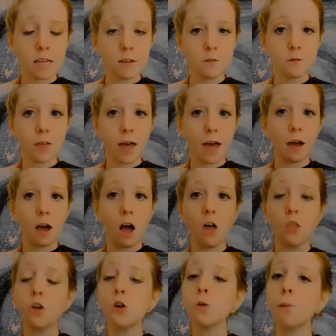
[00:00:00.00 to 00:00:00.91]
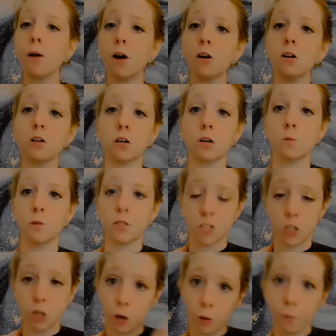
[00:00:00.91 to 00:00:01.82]
if that other partner was
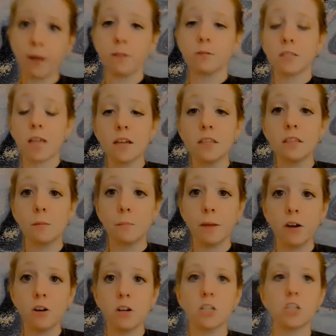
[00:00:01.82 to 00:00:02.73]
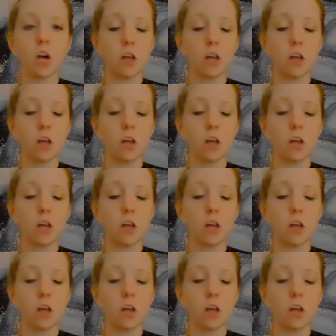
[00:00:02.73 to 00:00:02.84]
to go outside the marriage,